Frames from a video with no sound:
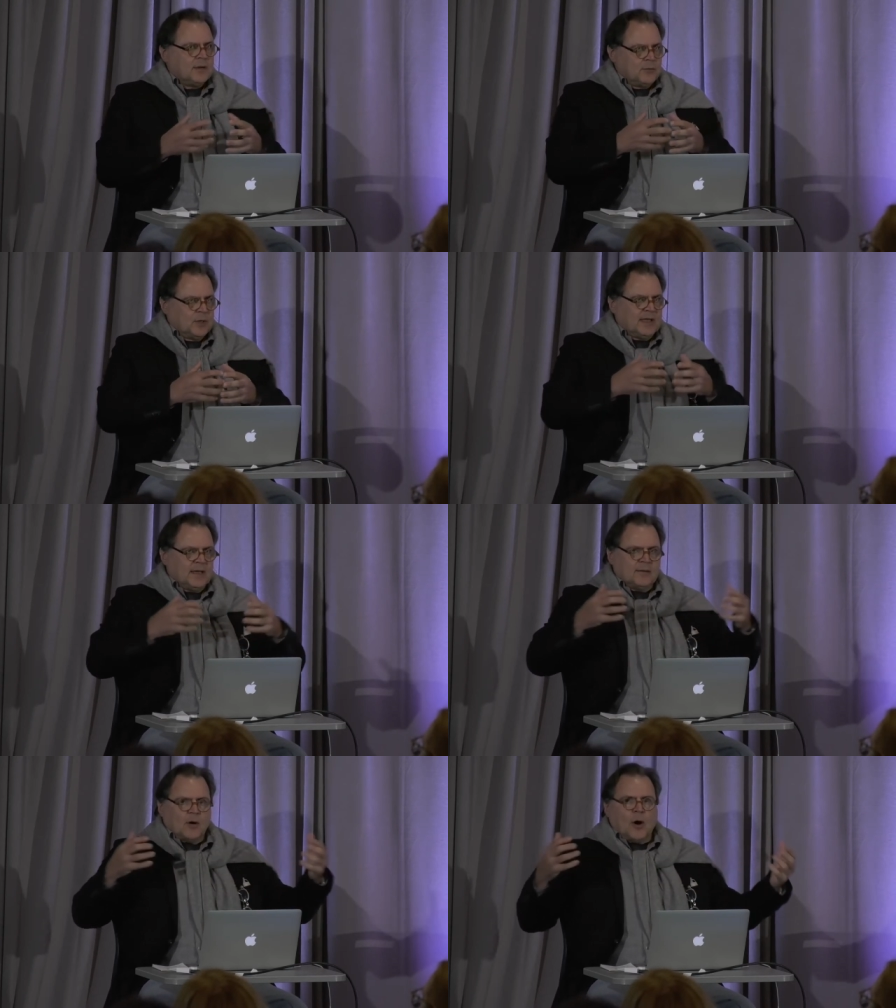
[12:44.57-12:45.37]

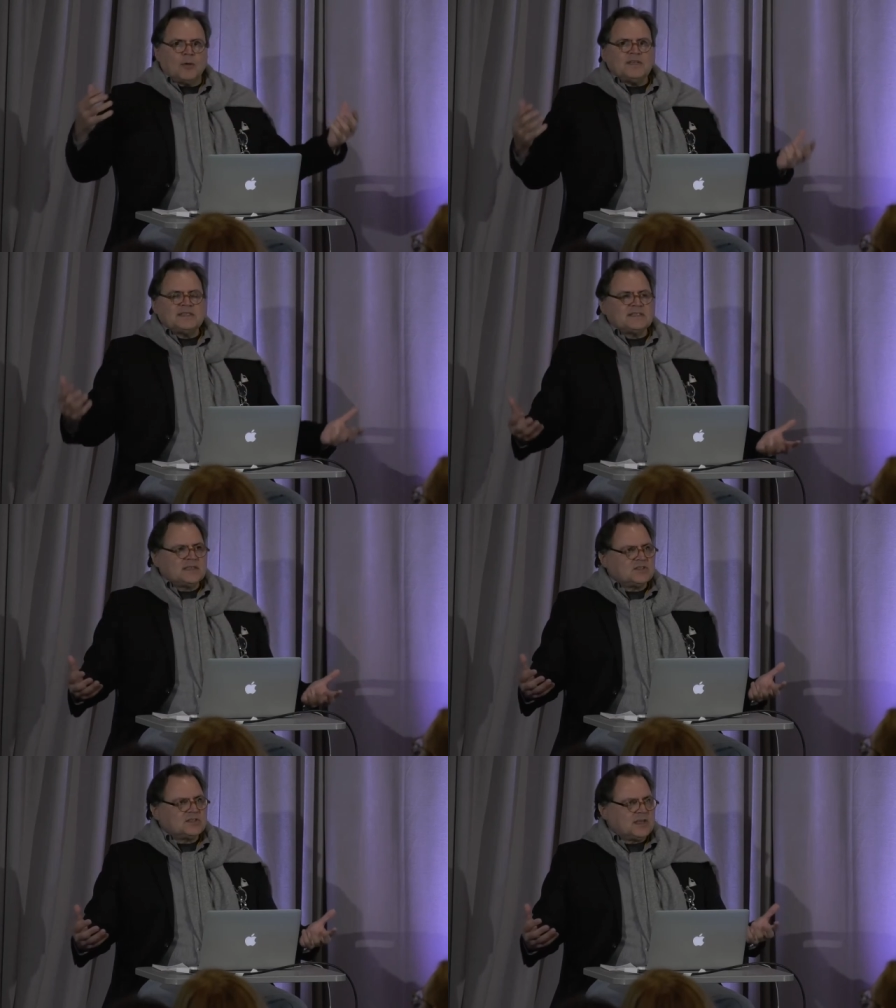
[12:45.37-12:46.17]
really all these
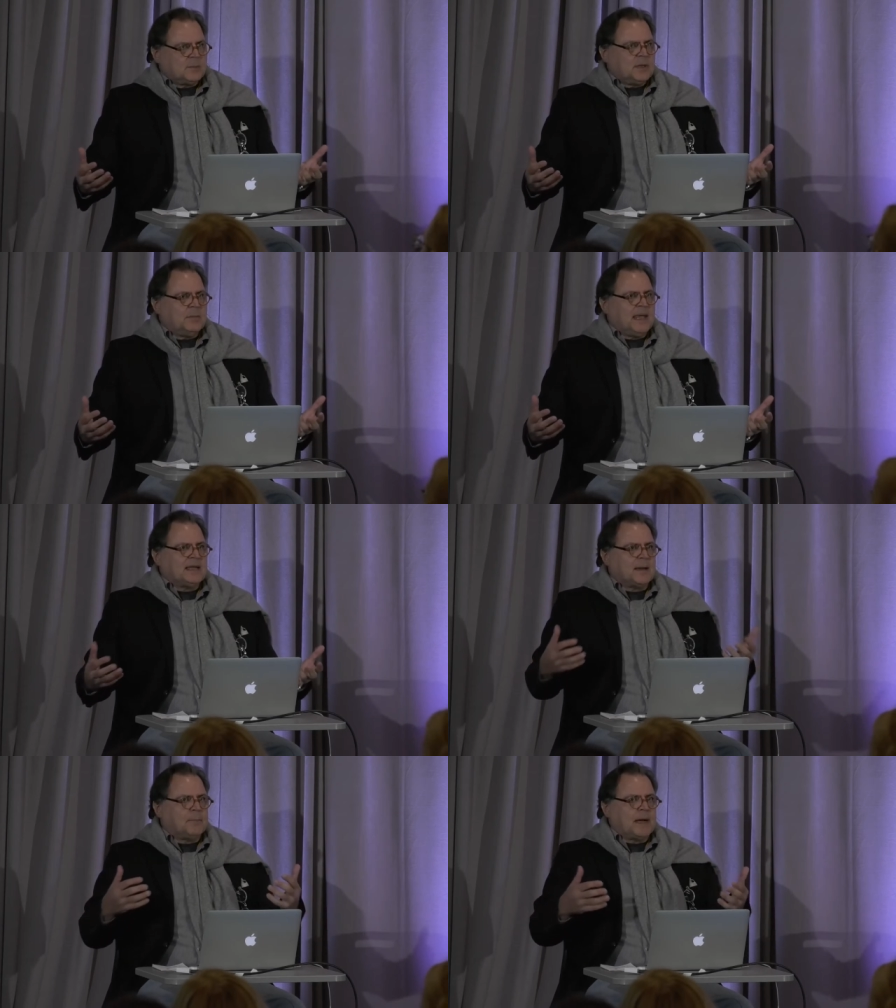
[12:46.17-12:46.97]
decisions that are being
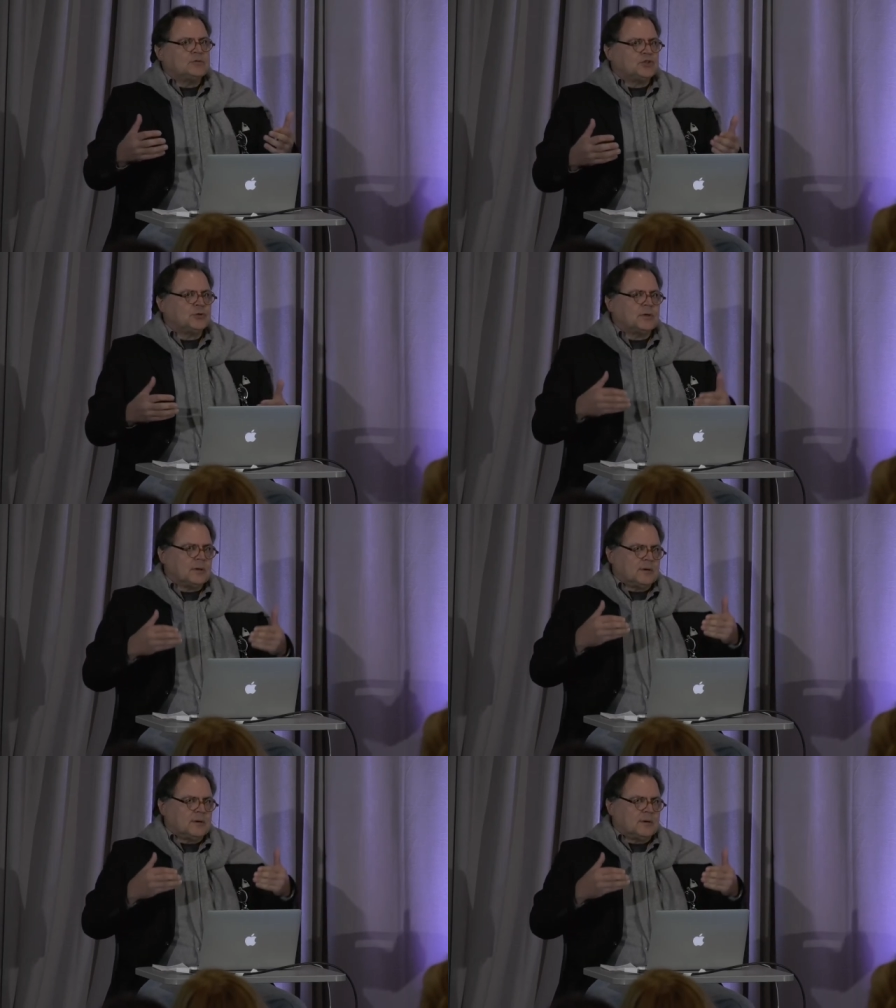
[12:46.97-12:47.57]
made about you,